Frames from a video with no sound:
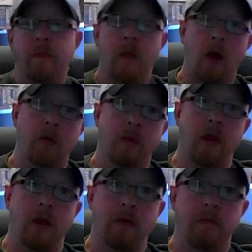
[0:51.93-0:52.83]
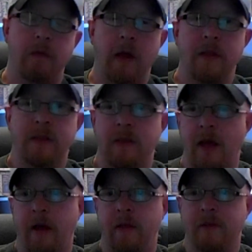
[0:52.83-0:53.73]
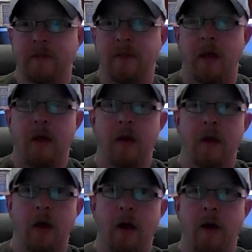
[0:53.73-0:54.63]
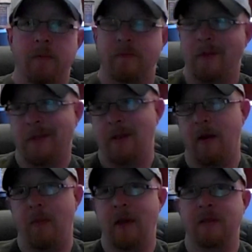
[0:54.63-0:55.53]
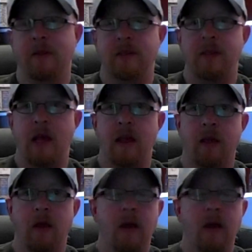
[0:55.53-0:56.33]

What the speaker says: I'll be flying to Dallas. It's gonna basically take